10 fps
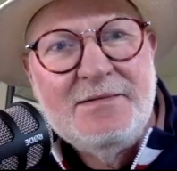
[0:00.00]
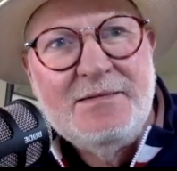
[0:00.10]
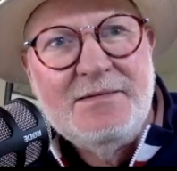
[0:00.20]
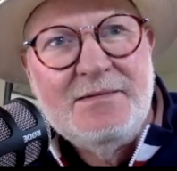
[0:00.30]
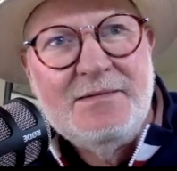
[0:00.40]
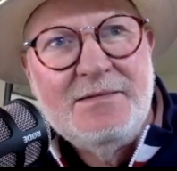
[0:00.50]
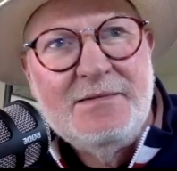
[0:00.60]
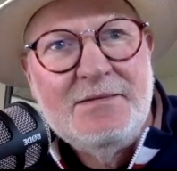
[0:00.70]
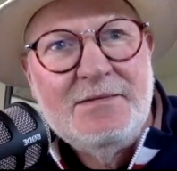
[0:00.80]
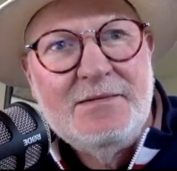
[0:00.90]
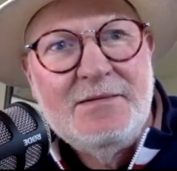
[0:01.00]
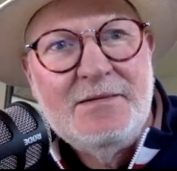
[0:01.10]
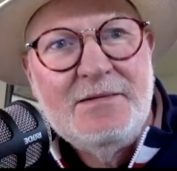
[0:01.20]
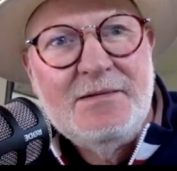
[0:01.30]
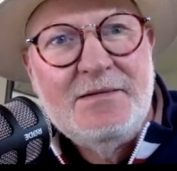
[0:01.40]

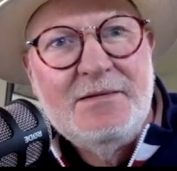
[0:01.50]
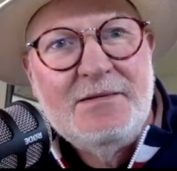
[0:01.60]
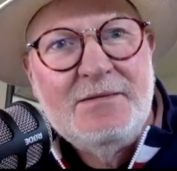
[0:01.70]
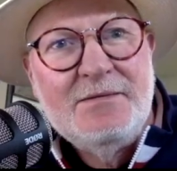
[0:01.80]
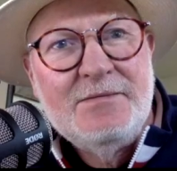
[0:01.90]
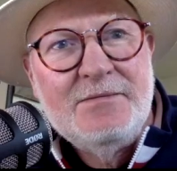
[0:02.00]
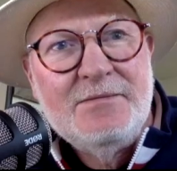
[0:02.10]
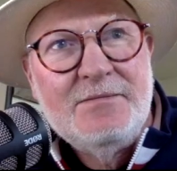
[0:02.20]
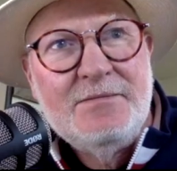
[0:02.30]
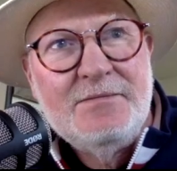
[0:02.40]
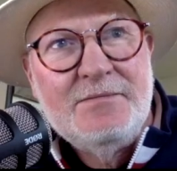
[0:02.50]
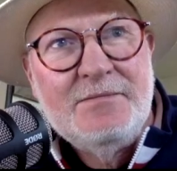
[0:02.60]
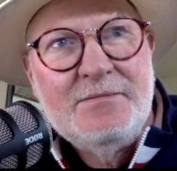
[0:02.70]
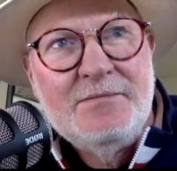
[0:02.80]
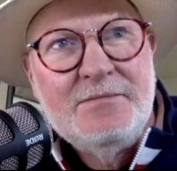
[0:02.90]

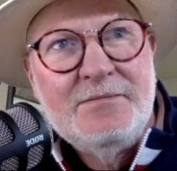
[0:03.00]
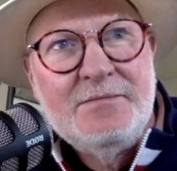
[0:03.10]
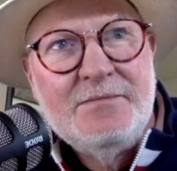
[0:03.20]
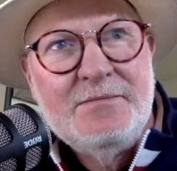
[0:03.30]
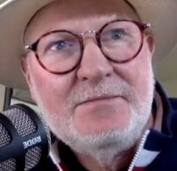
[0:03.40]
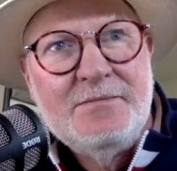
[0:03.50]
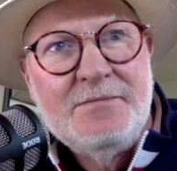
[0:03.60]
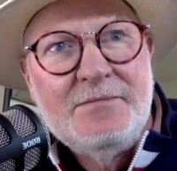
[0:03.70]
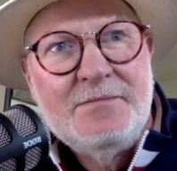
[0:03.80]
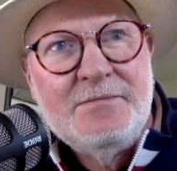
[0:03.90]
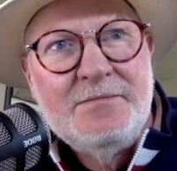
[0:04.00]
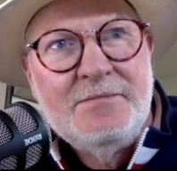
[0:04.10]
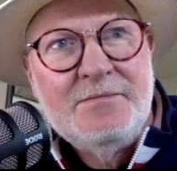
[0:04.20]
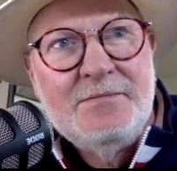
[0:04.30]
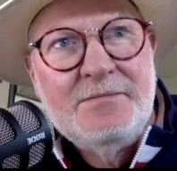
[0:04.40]

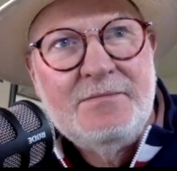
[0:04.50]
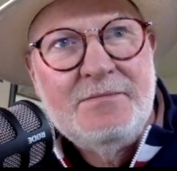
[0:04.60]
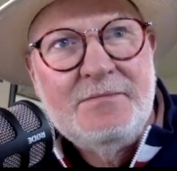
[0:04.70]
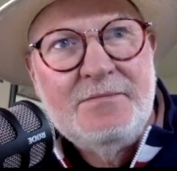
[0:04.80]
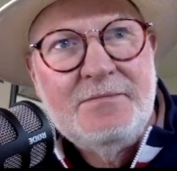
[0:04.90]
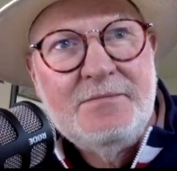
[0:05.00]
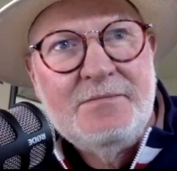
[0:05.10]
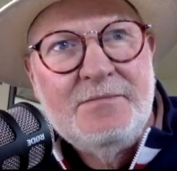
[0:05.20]
(not speaking)